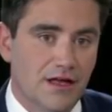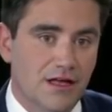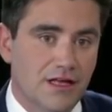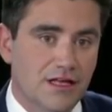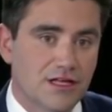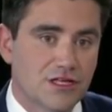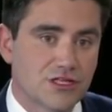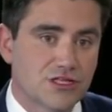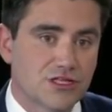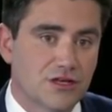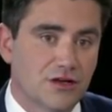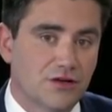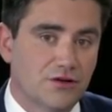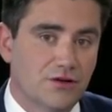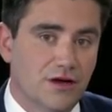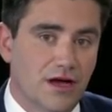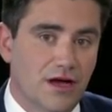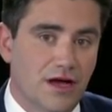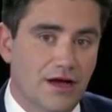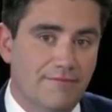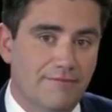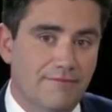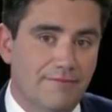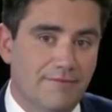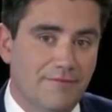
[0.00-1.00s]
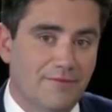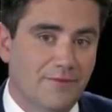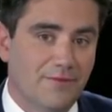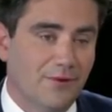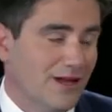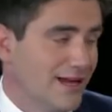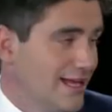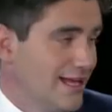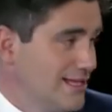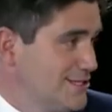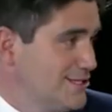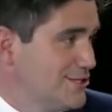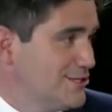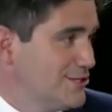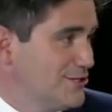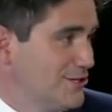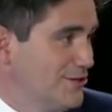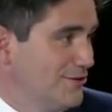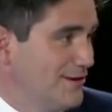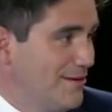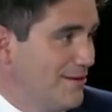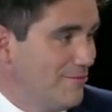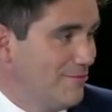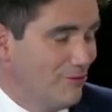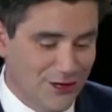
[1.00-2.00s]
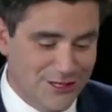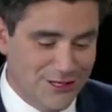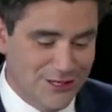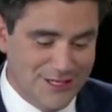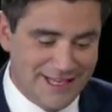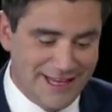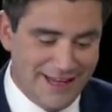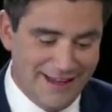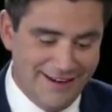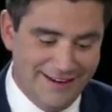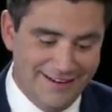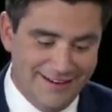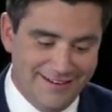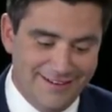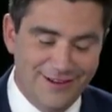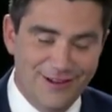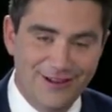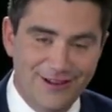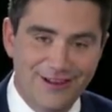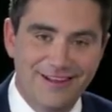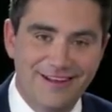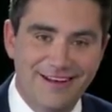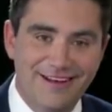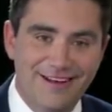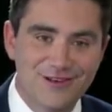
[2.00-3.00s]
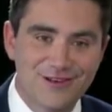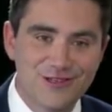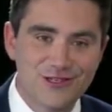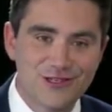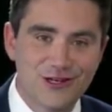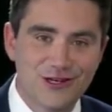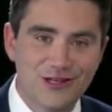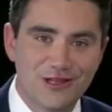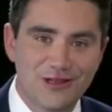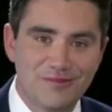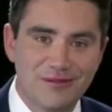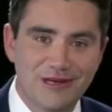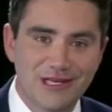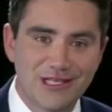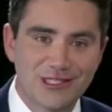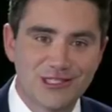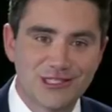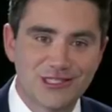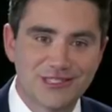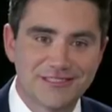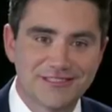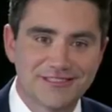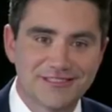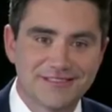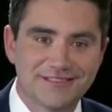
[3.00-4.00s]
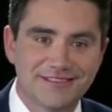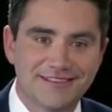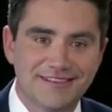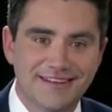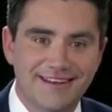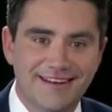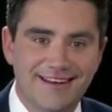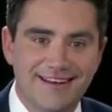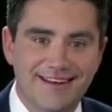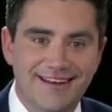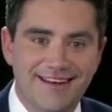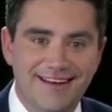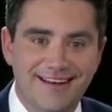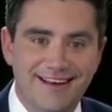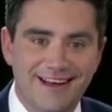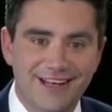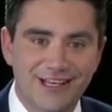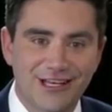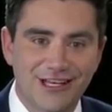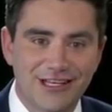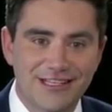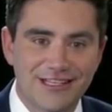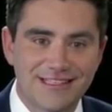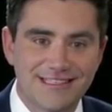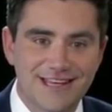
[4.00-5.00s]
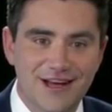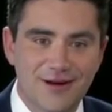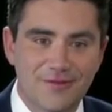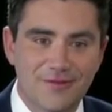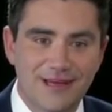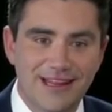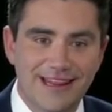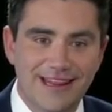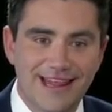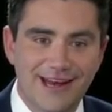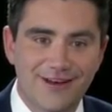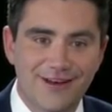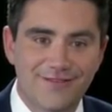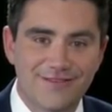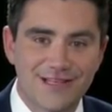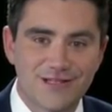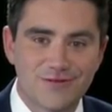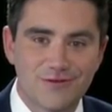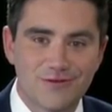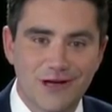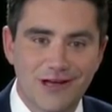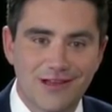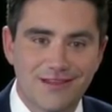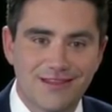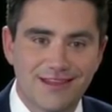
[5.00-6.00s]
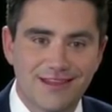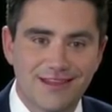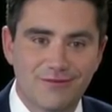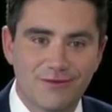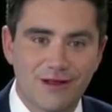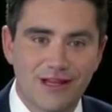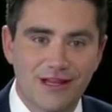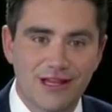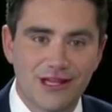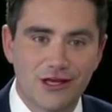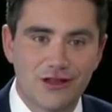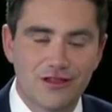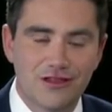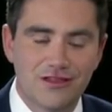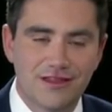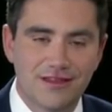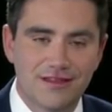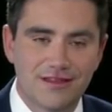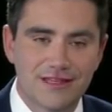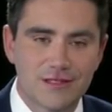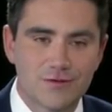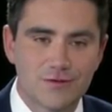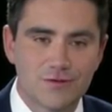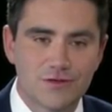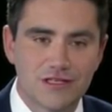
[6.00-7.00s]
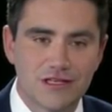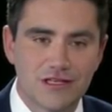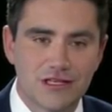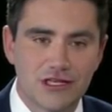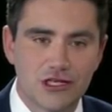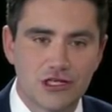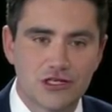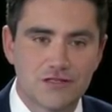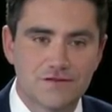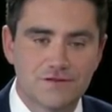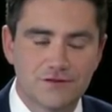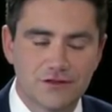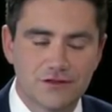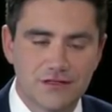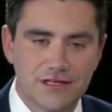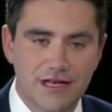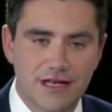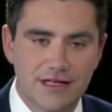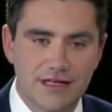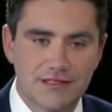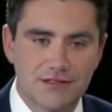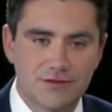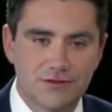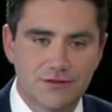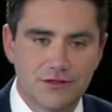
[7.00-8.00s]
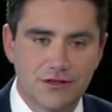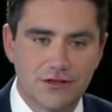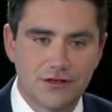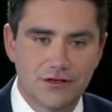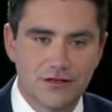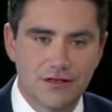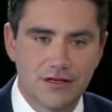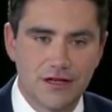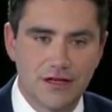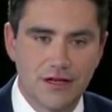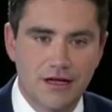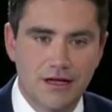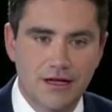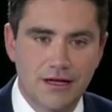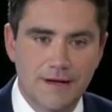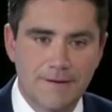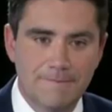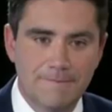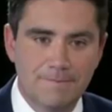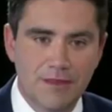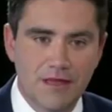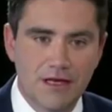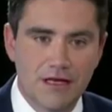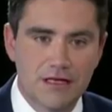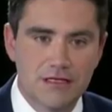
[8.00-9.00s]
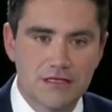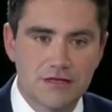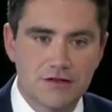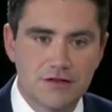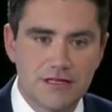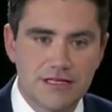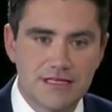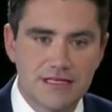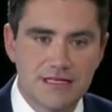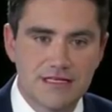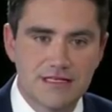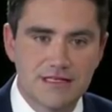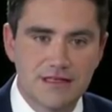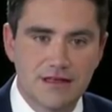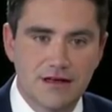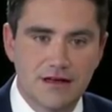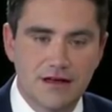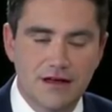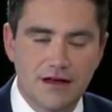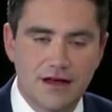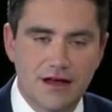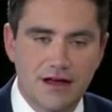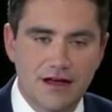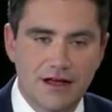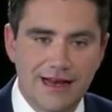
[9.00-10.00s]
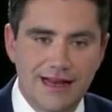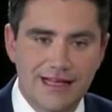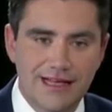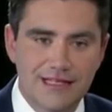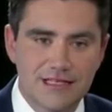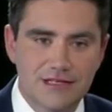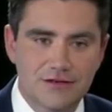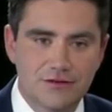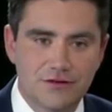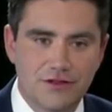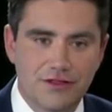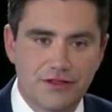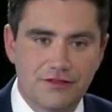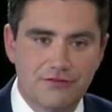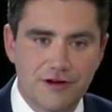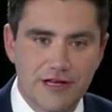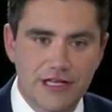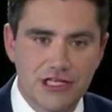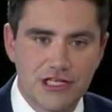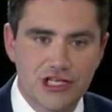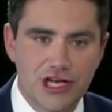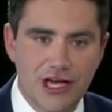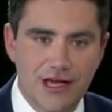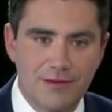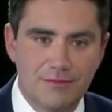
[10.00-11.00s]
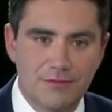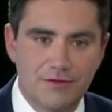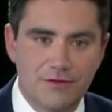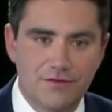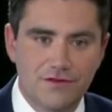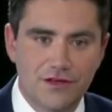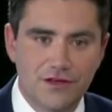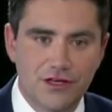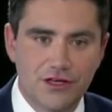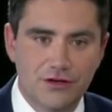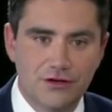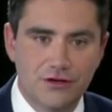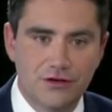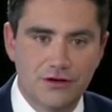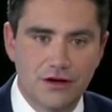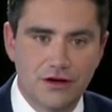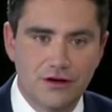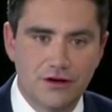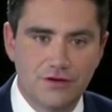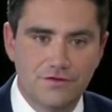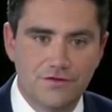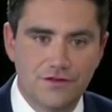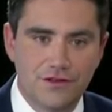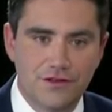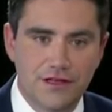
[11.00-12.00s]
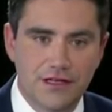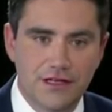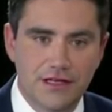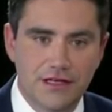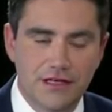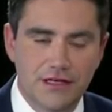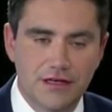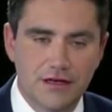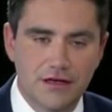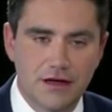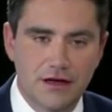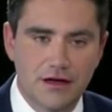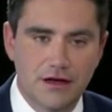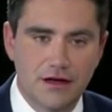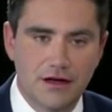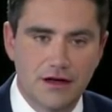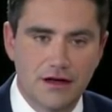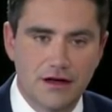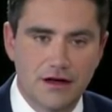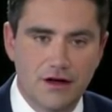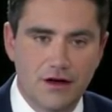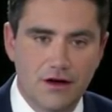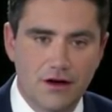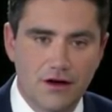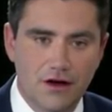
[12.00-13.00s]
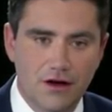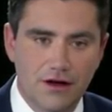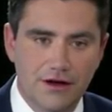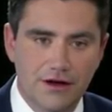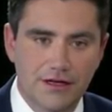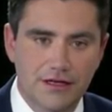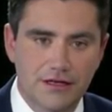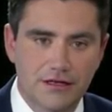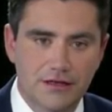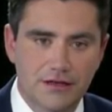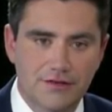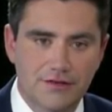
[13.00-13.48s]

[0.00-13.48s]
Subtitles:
So we elected to do an MRI scan, and I'll show you the pictures. You can tell me at the end of this whether you think this was a useful test or not. So this is a classical three-chamber view of the heart and the